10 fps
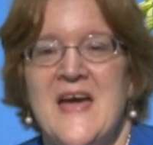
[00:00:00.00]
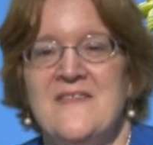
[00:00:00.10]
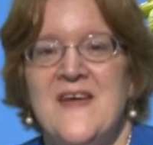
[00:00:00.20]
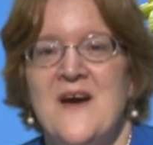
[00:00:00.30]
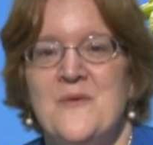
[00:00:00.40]

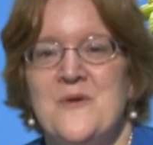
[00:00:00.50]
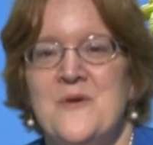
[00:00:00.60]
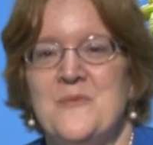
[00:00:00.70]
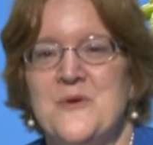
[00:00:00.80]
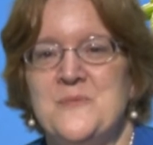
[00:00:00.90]
And that
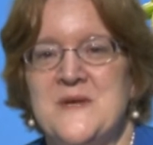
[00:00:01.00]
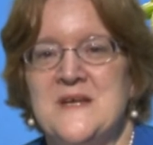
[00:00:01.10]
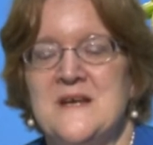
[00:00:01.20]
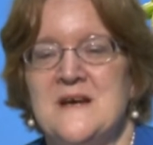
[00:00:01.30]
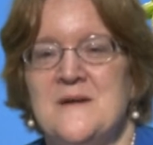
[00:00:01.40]
would
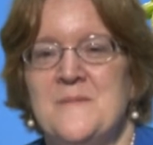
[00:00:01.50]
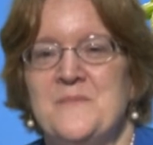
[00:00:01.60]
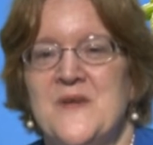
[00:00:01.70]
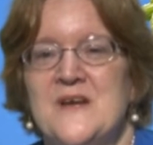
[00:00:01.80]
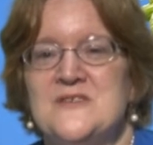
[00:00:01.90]
be
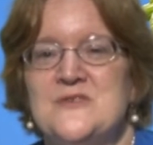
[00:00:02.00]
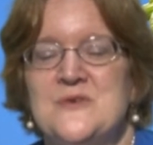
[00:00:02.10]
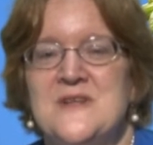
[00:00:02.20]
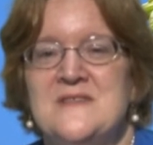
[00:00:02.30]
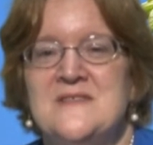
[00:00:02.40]
a
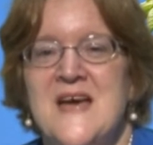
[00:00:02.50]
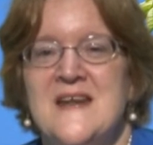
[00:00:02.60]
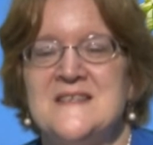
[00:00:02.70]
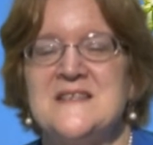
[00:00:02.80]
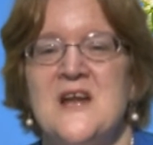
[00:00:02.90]
student
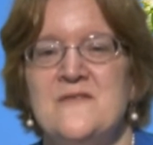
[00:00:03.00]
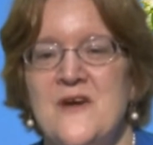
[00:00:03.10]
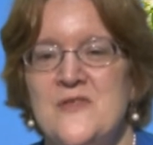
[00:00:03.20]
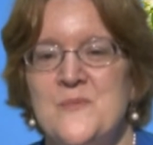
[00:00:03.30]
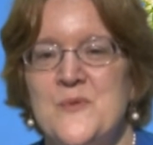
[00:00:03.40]
that is kind of
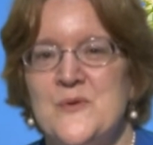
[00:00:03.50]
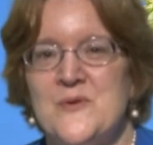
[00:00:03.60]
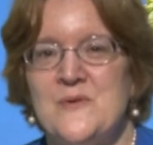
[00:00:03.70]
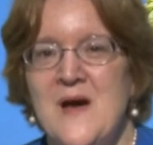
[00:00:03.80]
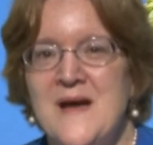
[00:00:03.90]
on the
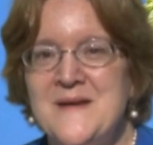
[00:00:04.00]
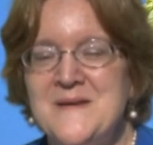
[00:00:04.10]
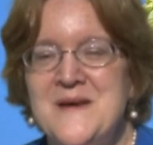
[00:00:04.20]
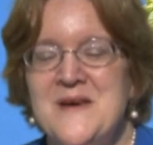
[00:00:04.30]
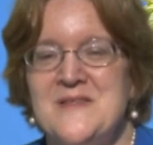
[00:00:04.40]

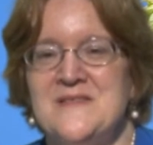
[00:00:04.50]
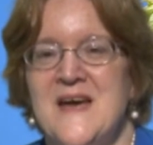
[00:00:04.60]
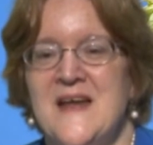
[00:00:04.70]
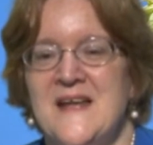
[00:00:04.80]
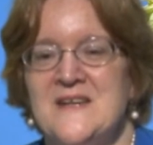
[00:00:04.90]
borderline,
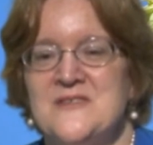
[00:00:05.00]
that